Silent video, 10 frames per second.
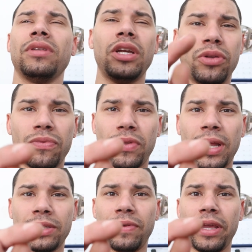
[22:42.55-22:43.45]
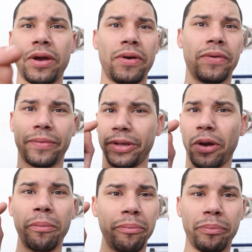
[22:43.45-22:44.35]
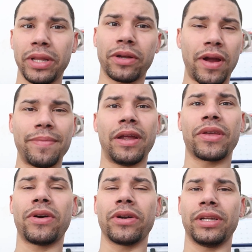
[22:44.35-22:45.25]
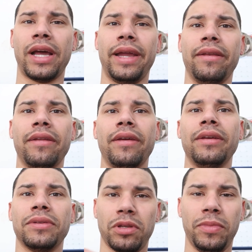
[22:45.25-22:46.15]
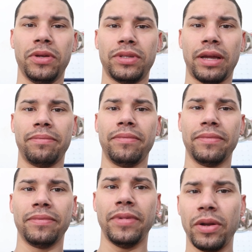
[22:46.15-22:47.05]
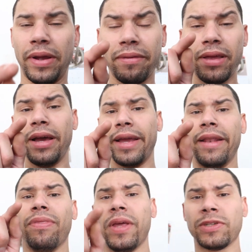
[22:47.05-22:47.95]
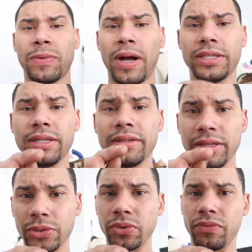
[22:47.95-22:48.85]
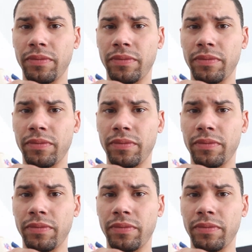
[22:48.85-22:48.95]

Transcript: Stay tuned for the next video. I'm gonna go beat the crap out of the car tonight. It's gonna be a good time. Anyway, again, thanks for watching. Catch you on the